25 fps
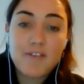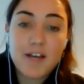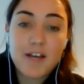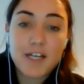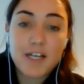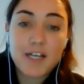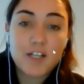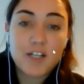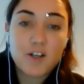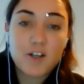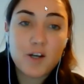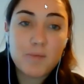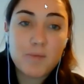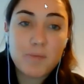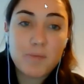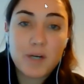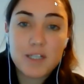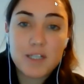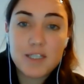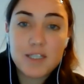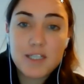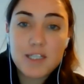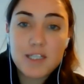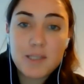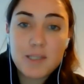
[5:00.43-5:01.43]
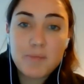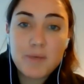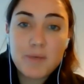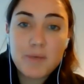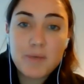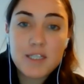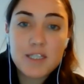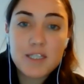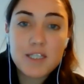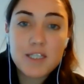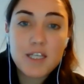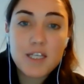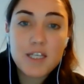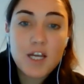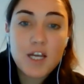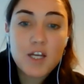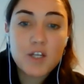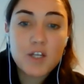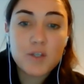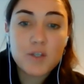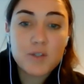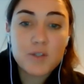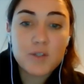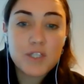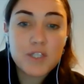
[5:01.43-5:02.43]
I click on participants,
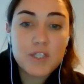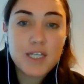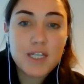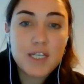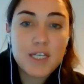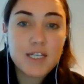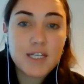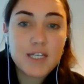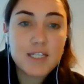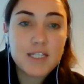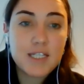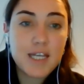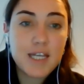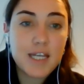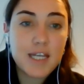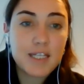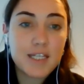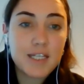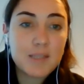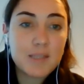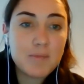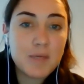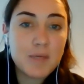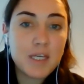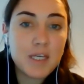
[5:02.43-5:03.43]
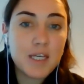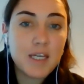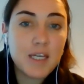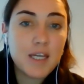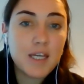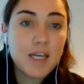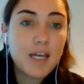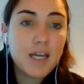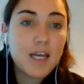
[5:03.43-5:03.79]
you'll see it takes me,